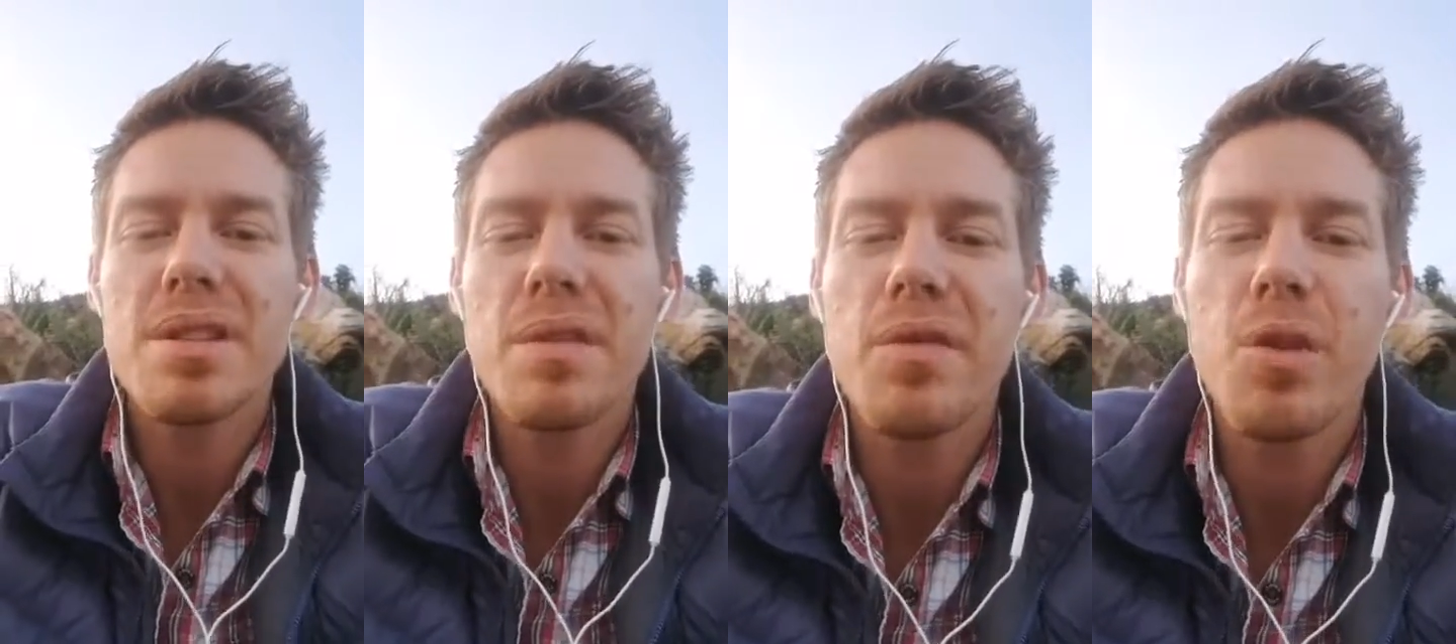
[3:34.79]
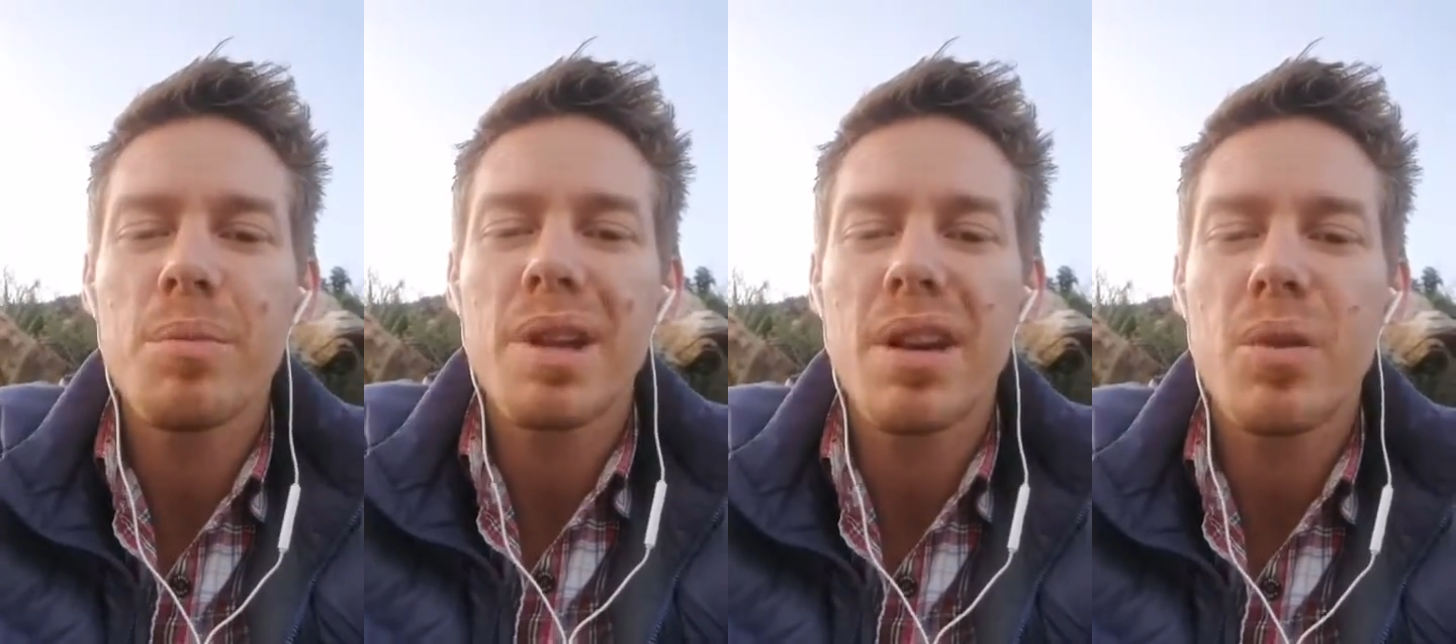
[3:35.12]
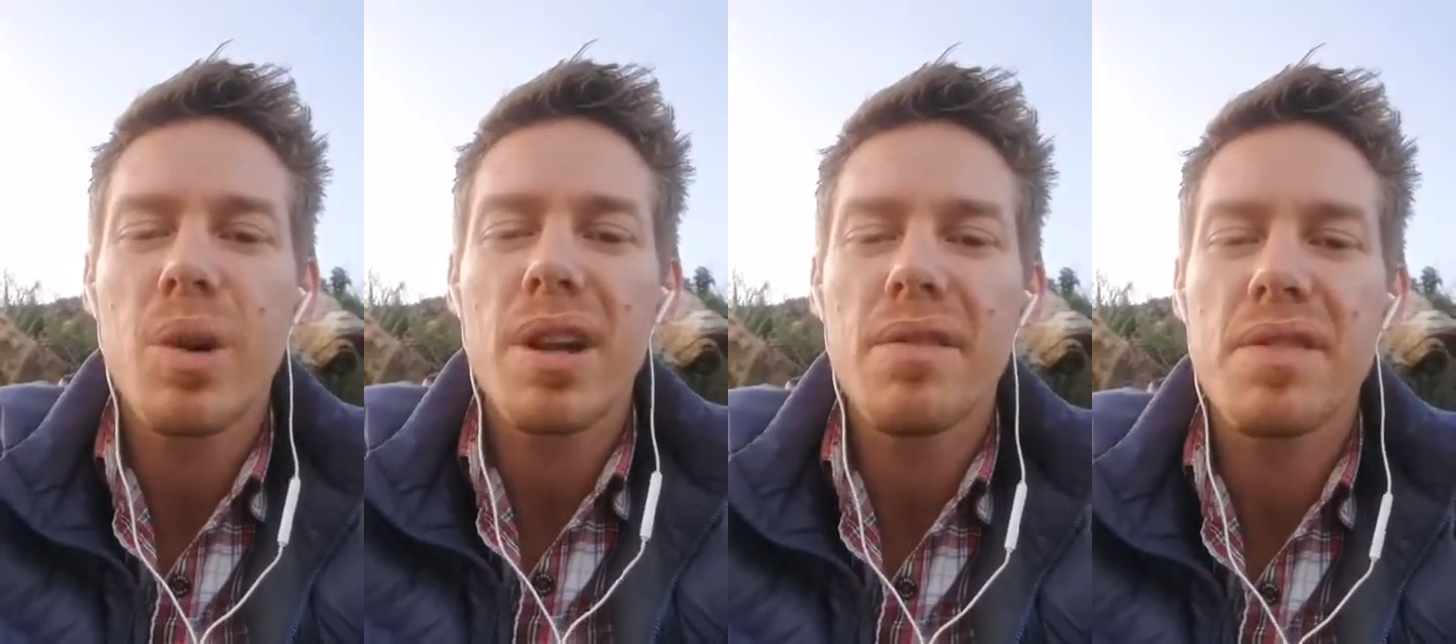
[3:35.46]
formula?
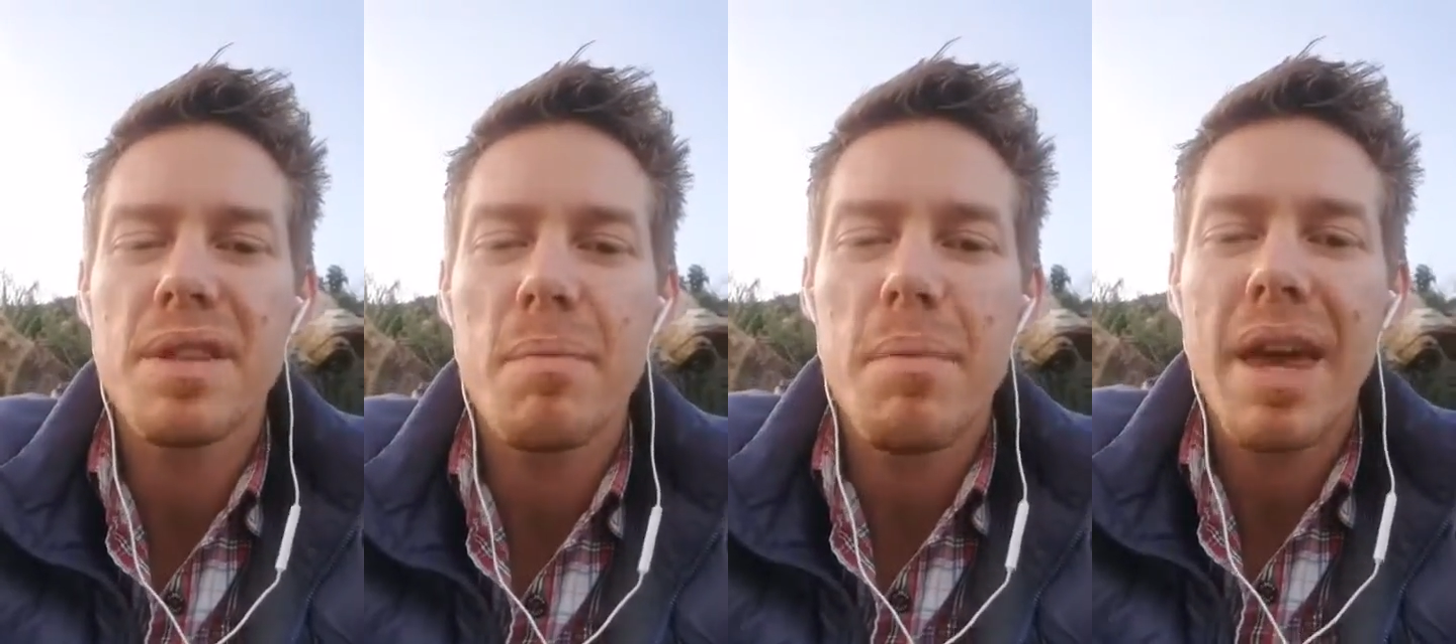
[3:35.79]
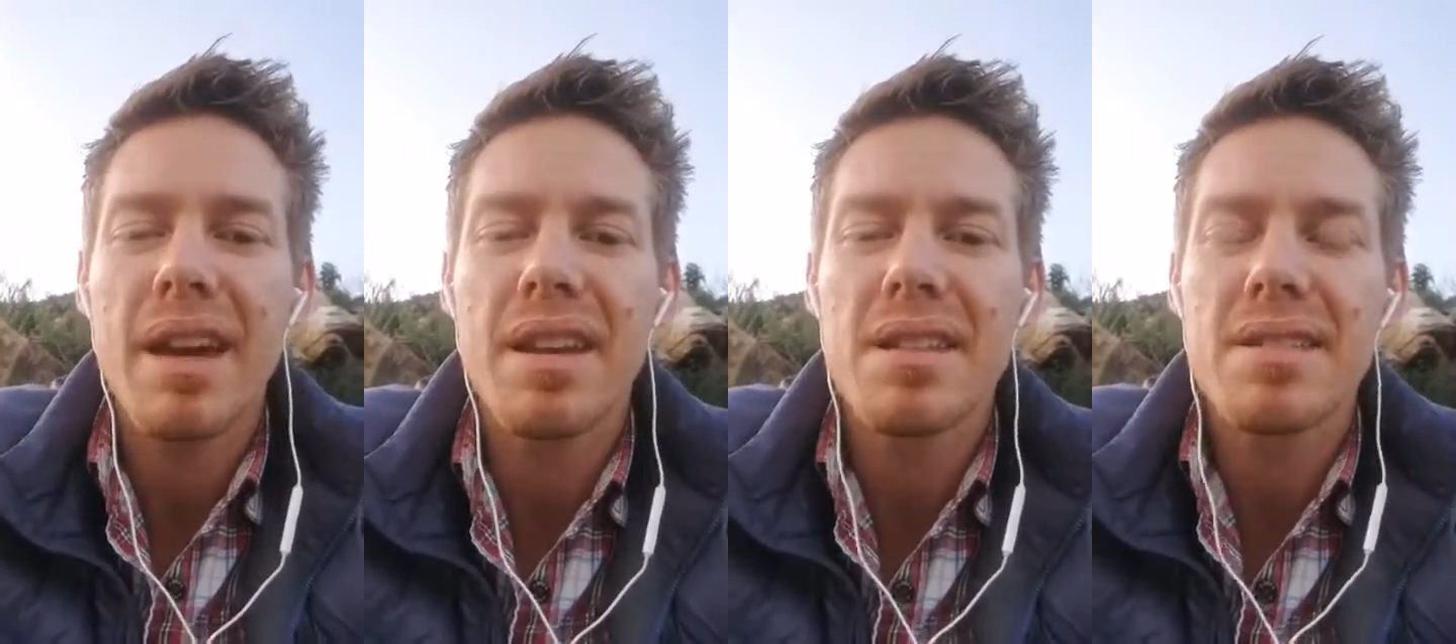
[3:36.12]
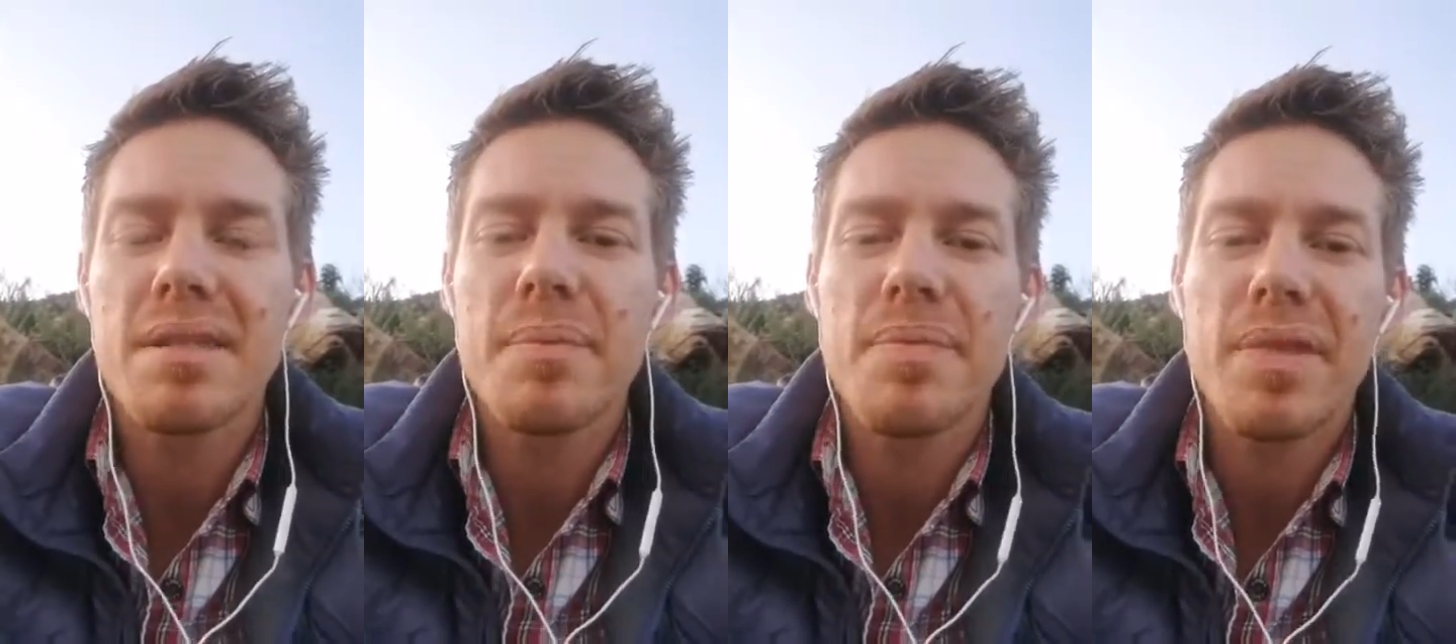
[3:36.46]
What is the
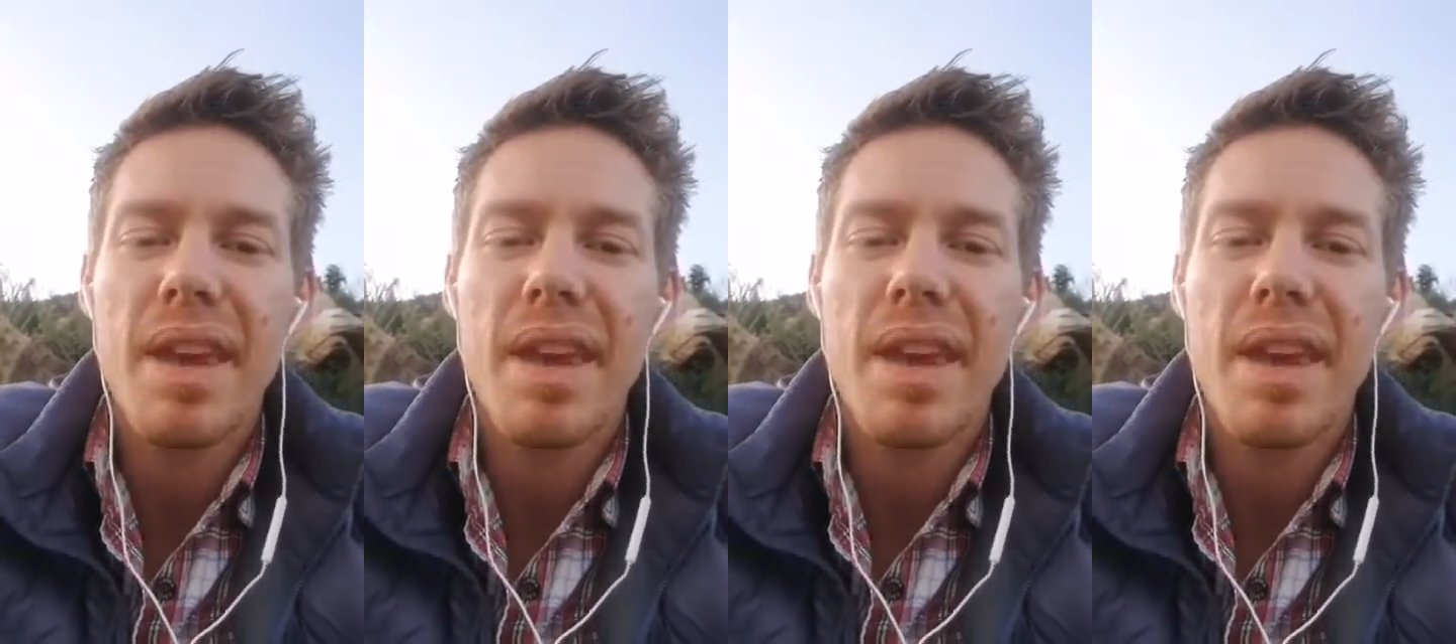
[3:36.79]
mechanism?